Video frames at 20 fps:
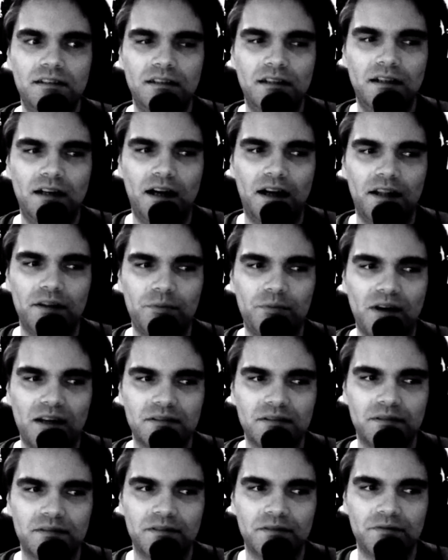The
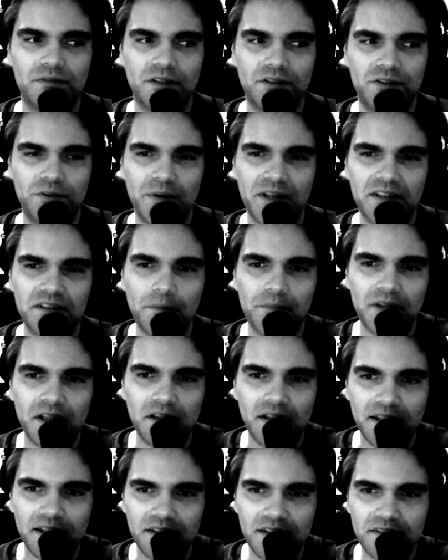prospect of doing something
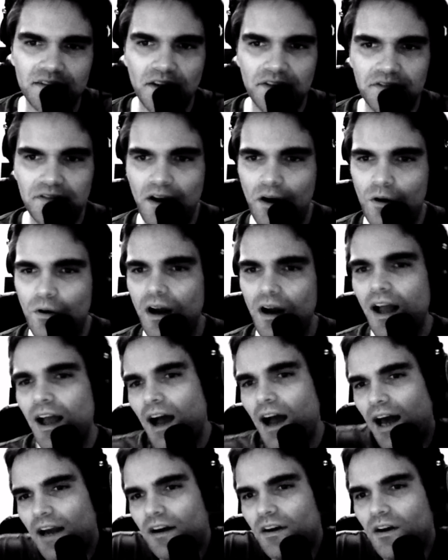like this. So
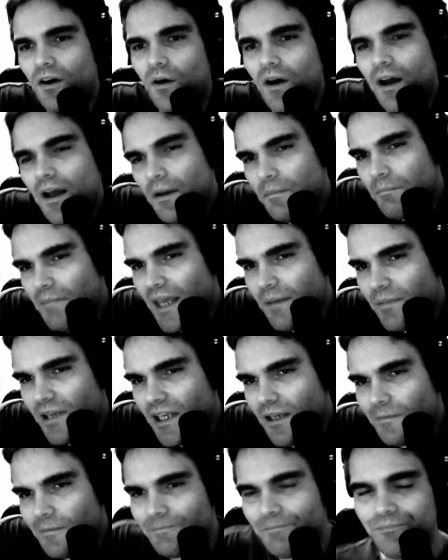I don't know.
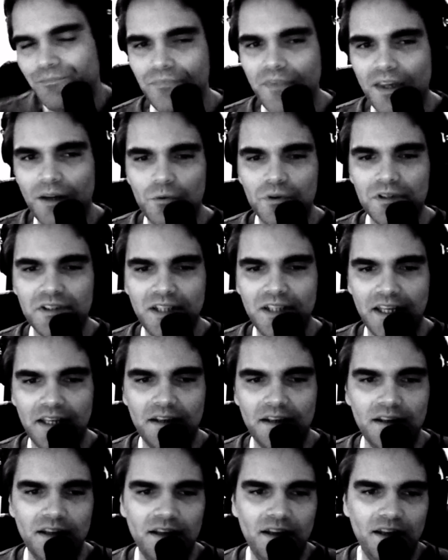Maybe we'll see.
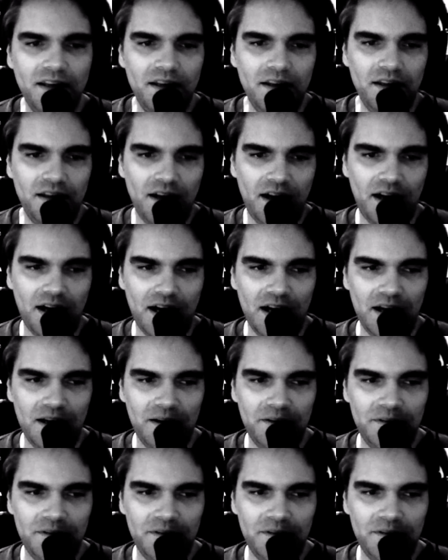But